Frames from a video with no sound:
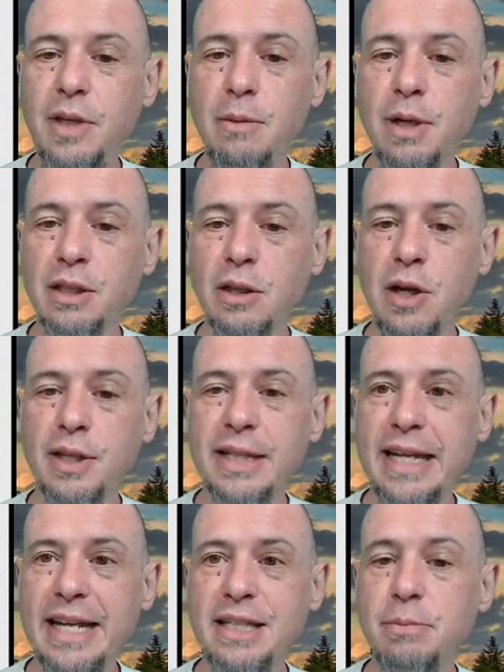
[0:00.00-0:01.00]
but as long as it
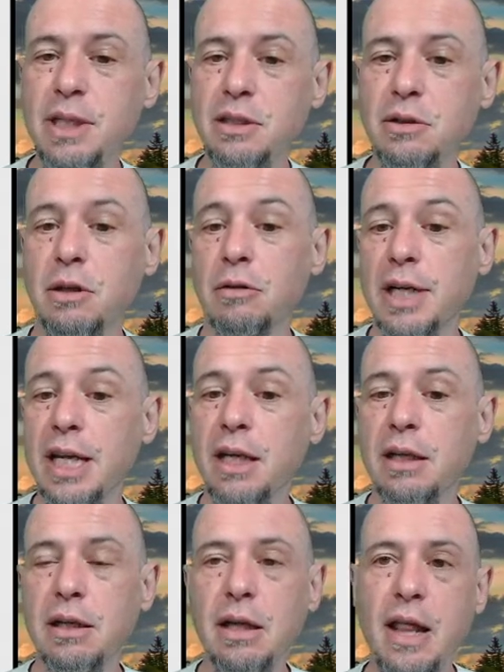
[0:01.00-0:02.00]
gets me to
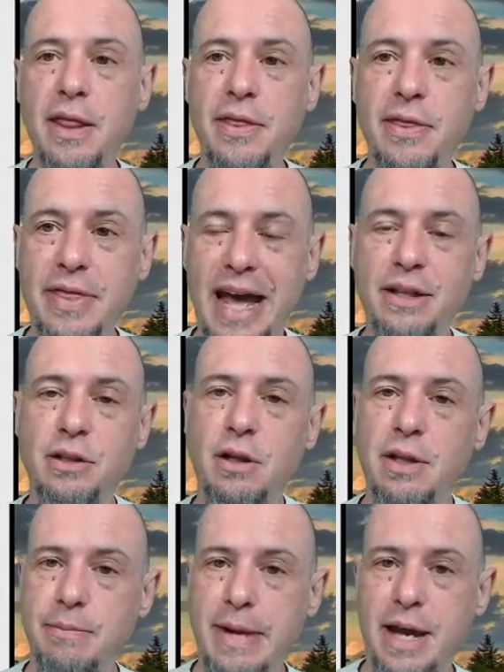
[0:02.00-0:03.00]
green, that's all
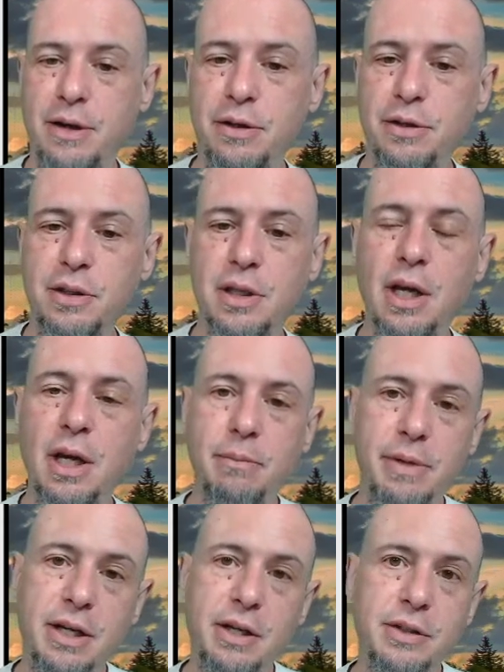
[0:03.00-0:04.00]
that matters.
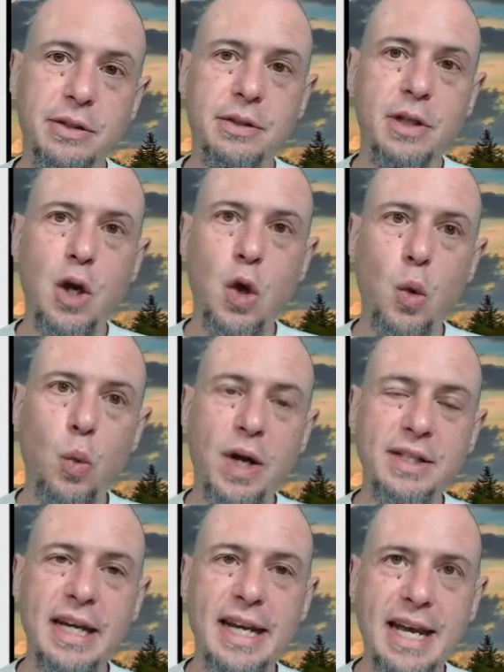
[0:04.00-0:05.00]
Because
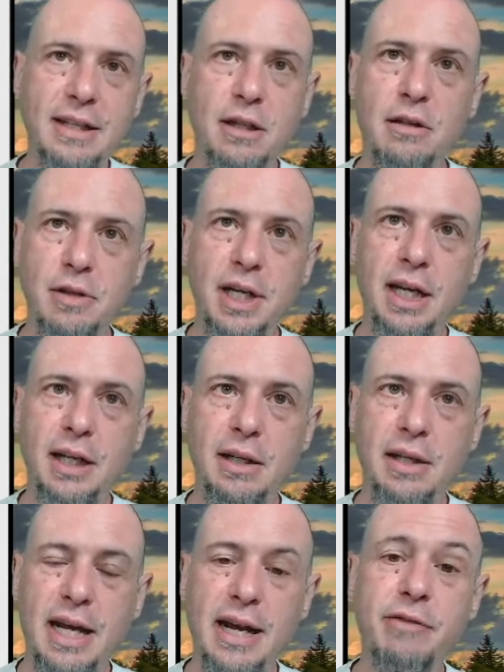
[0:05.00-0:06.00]
once I get to green
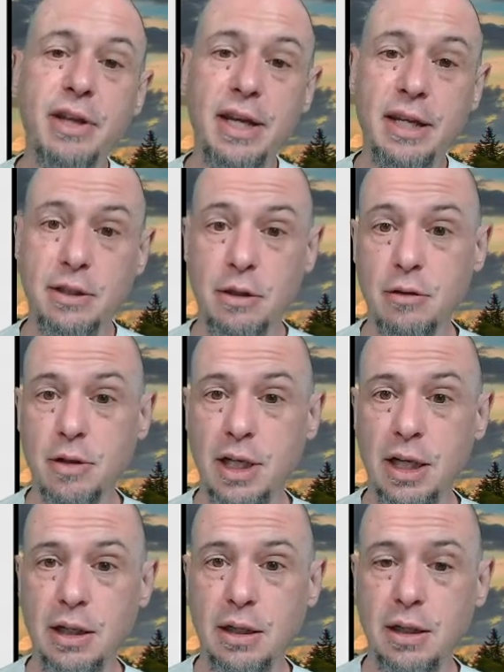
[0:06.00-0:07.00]
and everything is in
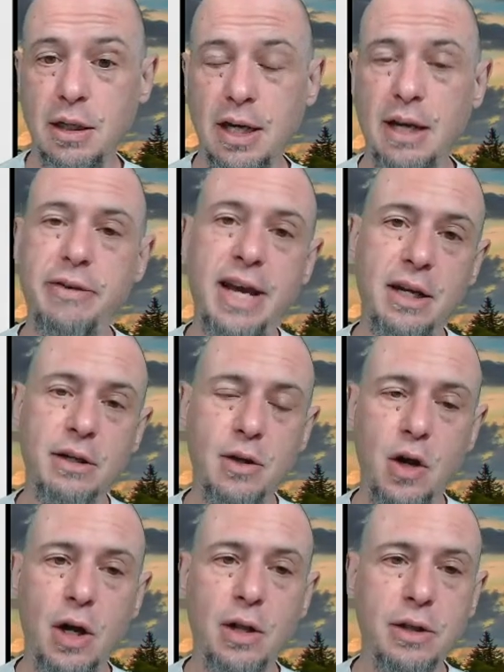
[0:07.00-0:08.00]
green, and I've handled
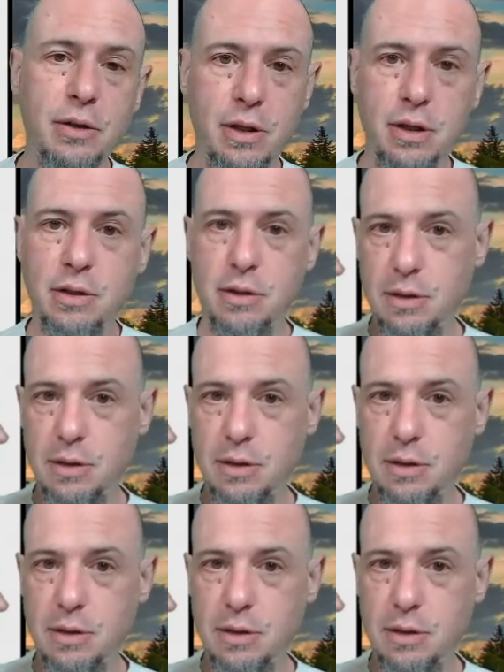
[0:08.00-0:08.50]
all the this,